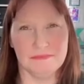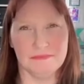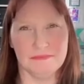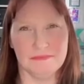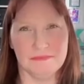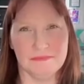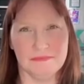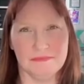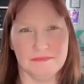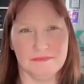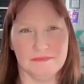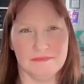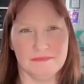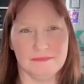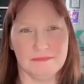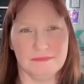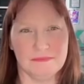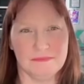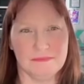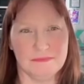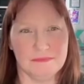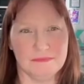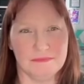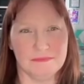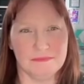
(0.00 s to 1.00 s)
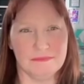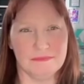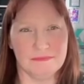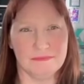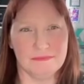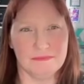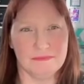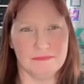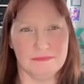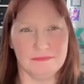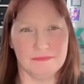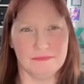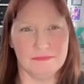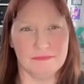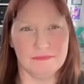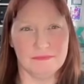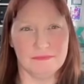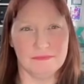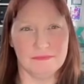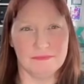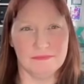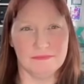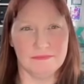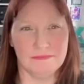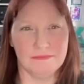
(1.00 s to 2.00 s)

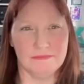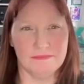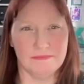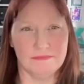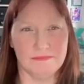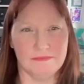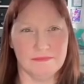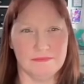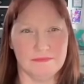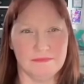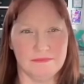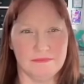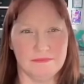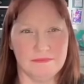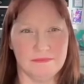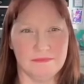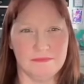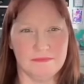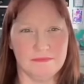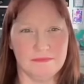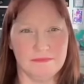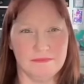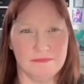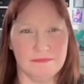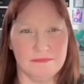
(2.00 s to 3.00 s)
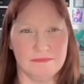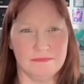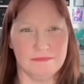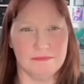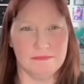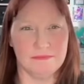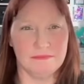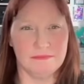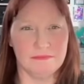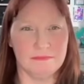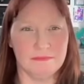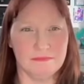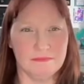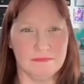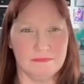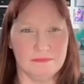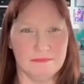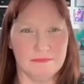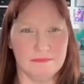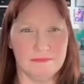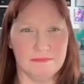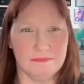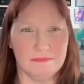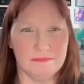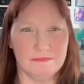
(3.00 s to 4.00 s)

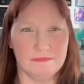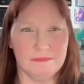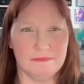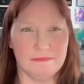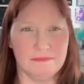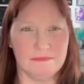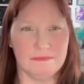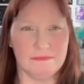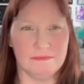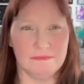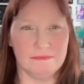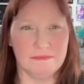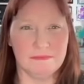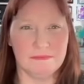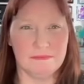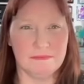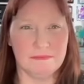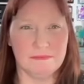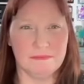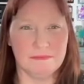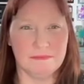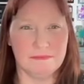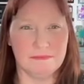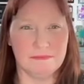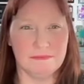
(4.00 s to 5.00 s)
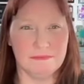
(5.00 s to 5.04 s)
(not speaking)